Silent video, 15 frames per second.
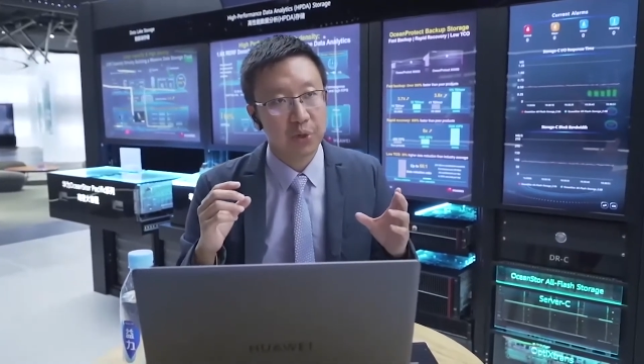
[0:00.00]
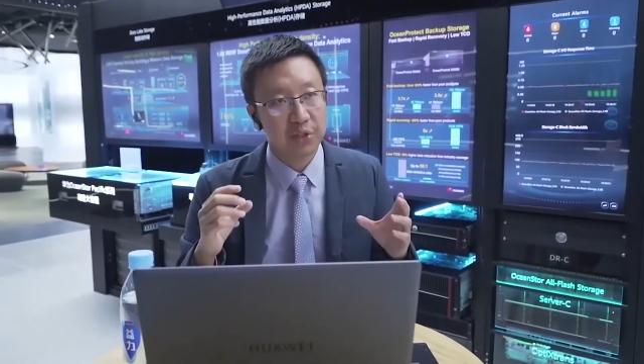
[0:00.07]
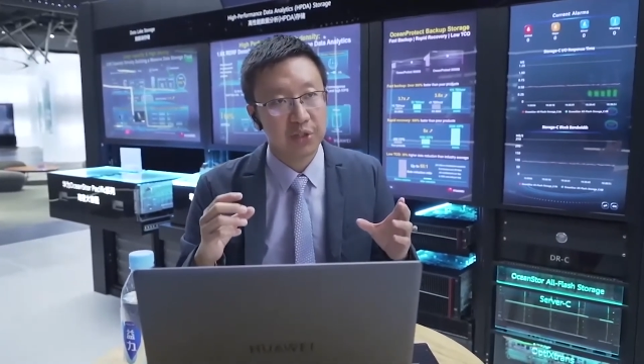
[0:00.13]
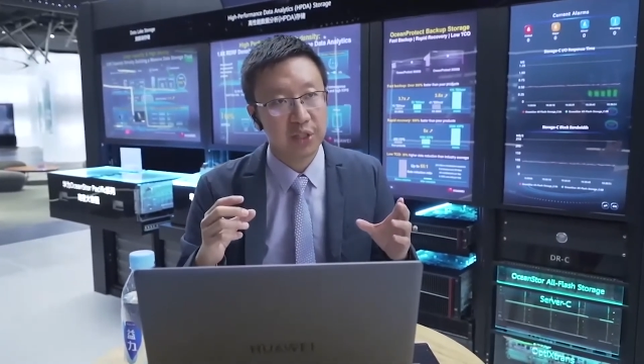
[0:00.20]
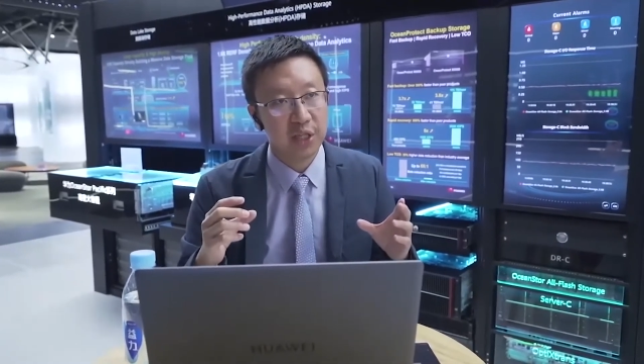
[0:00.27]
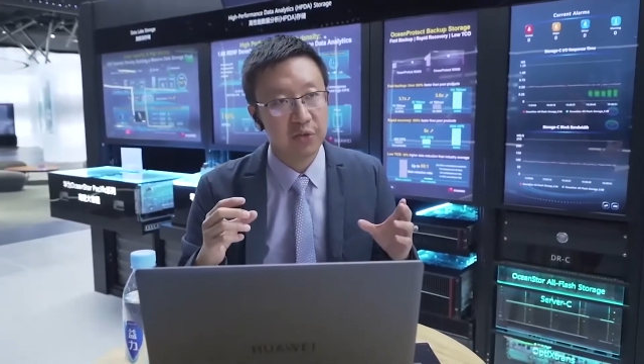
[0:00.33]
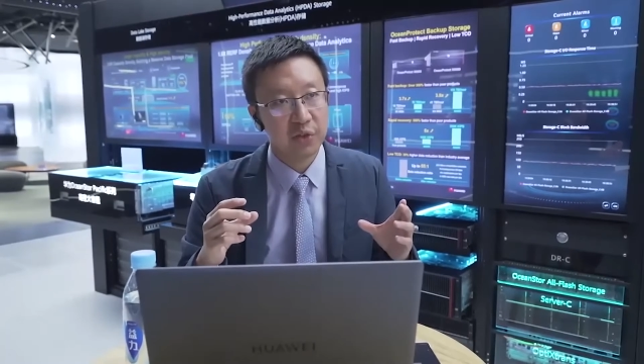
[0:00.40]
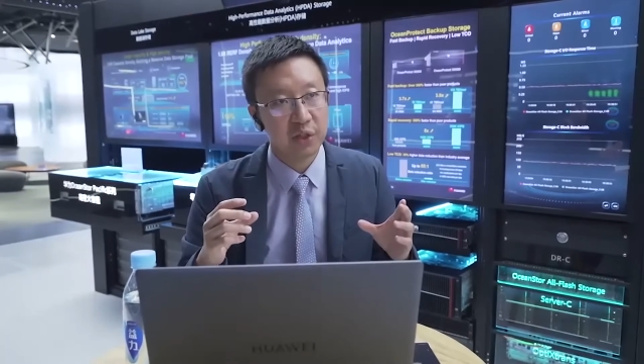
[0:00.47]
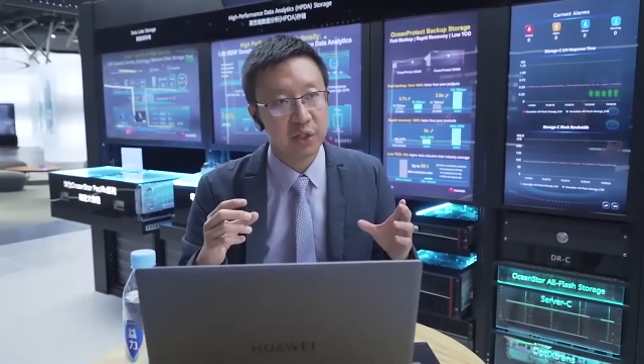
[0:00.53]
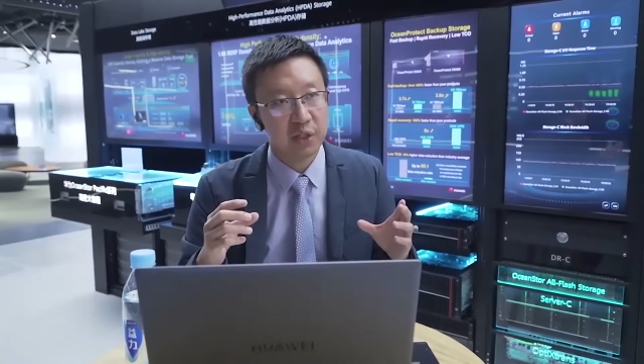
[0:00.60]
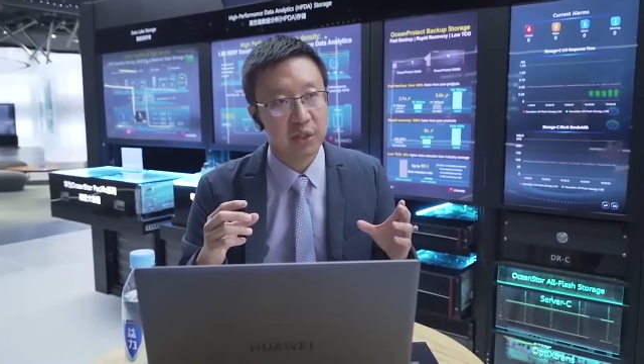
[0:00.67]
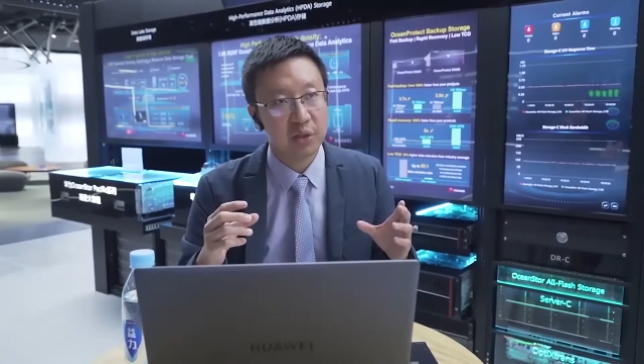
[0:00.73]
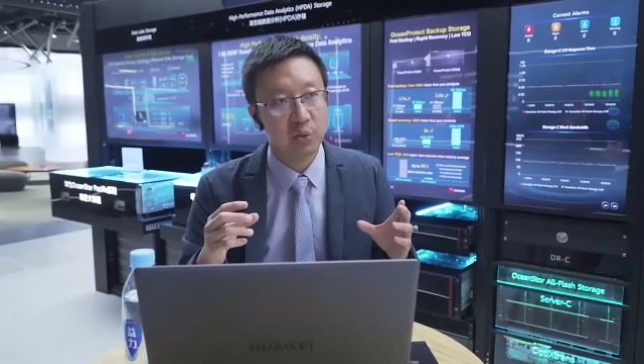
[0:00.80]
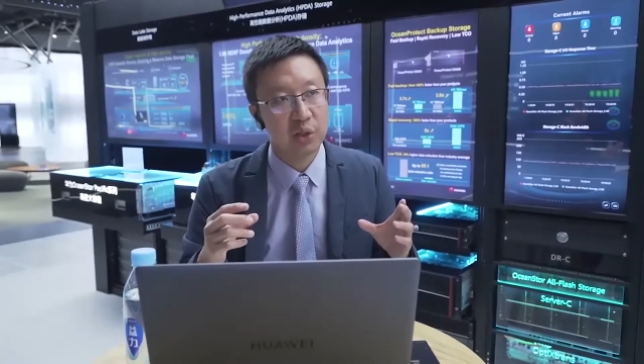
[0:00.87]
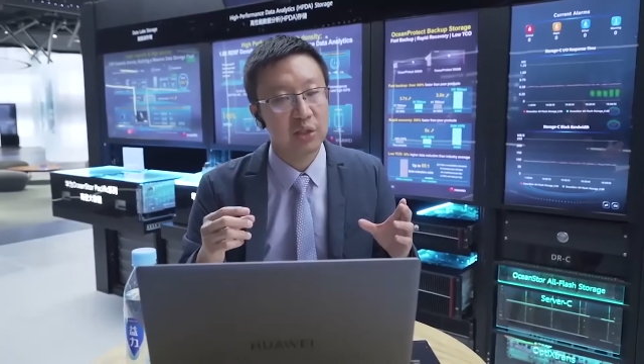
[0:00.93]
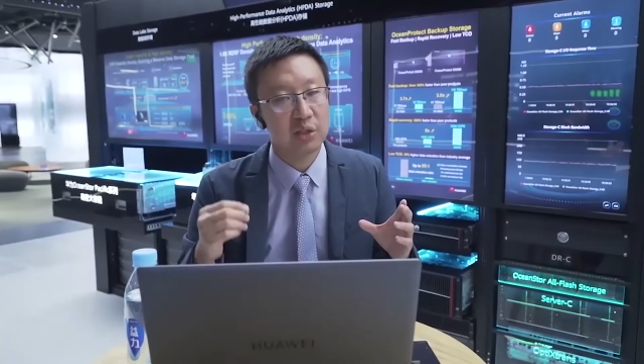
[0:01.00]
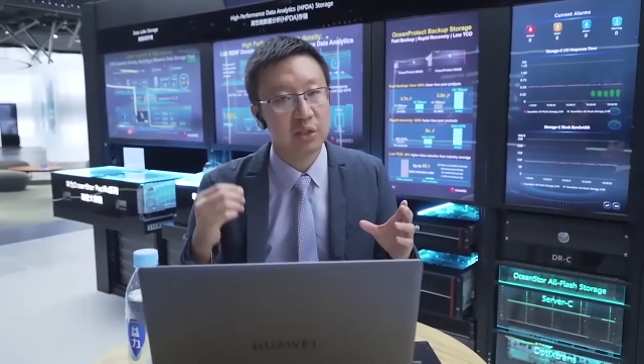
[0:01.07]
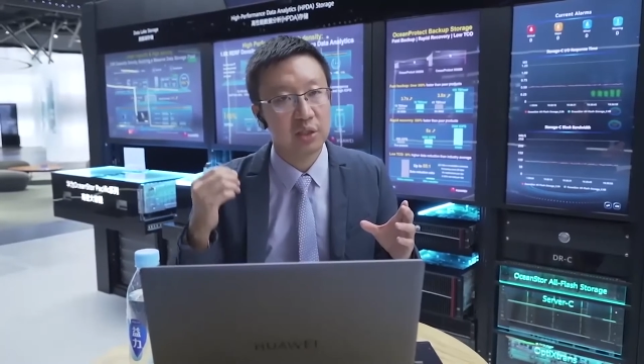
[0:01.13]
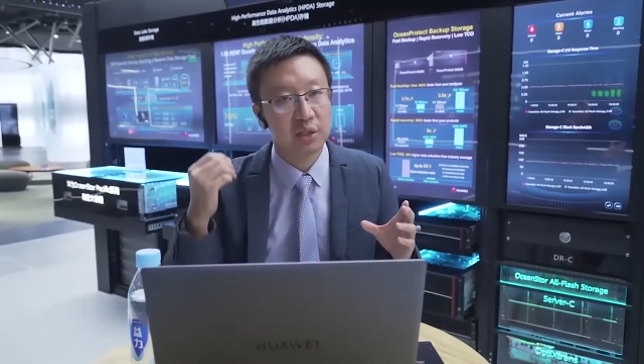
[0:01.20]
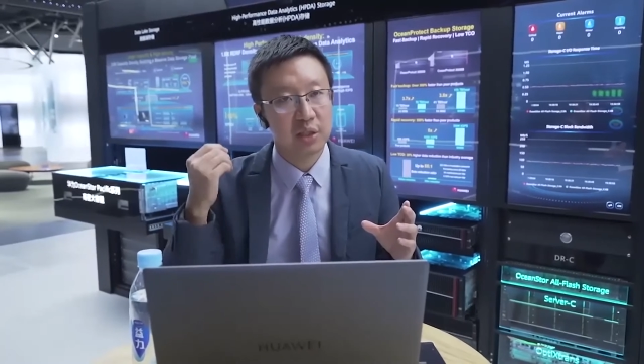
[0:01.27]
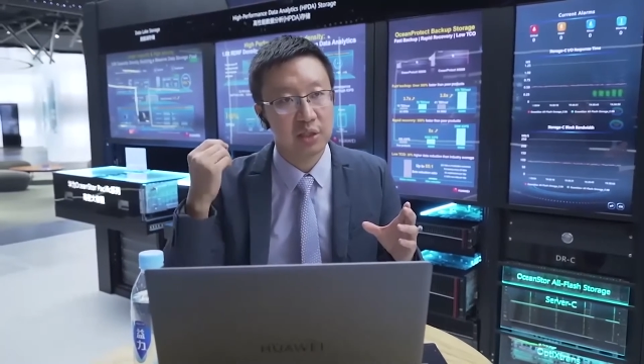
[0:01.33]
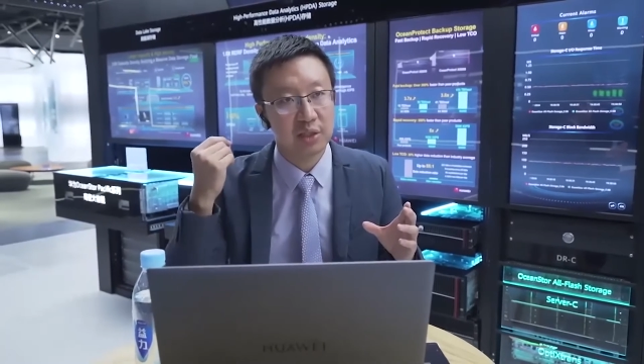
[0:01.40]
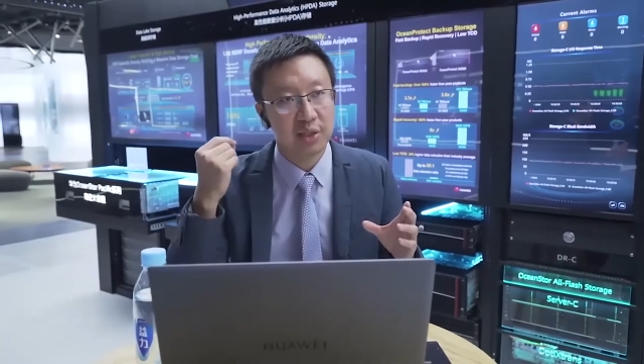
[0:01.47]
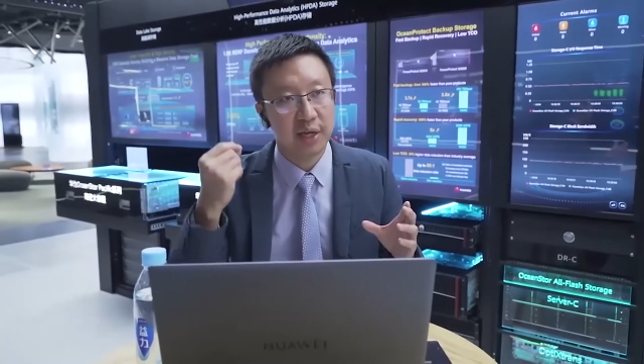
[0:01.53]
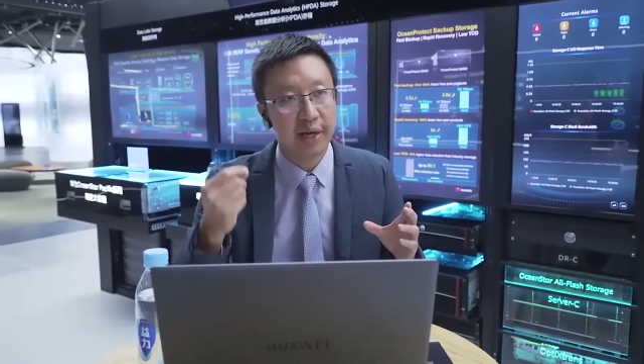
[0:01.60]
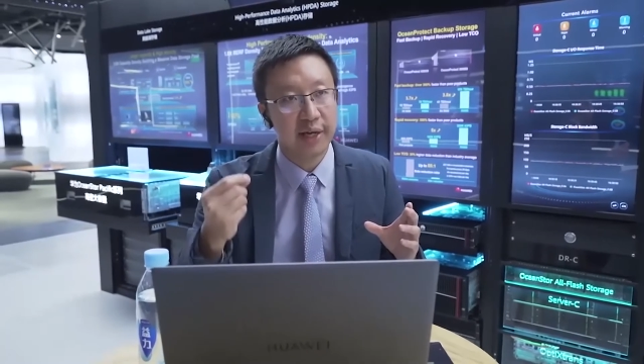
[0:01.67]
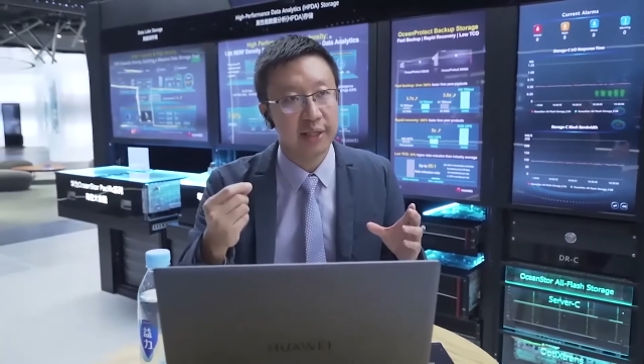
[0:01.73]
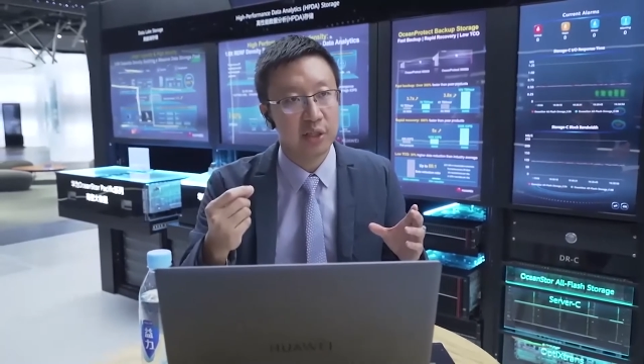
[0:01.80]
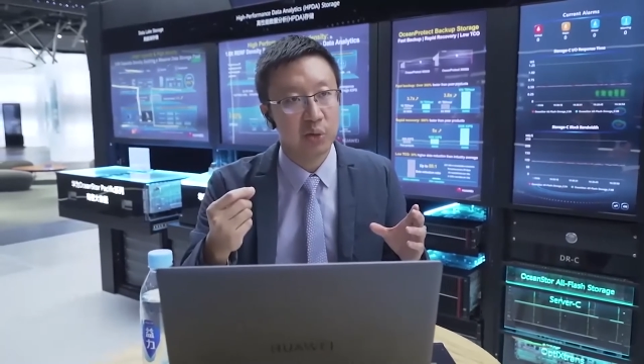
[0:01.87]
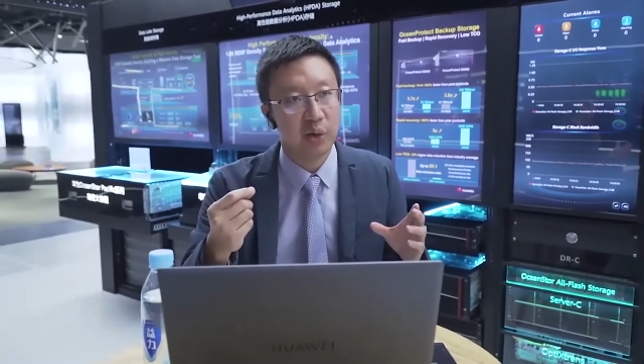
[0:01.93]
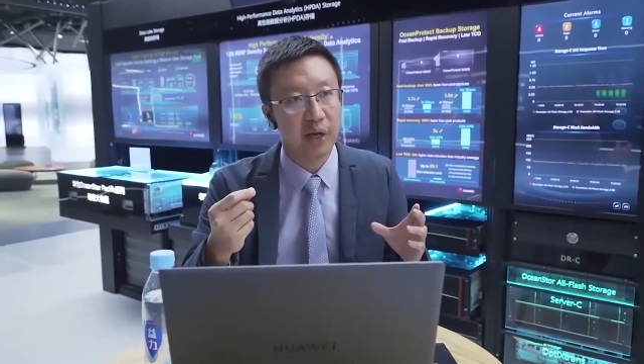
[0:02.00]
Pacific we designed,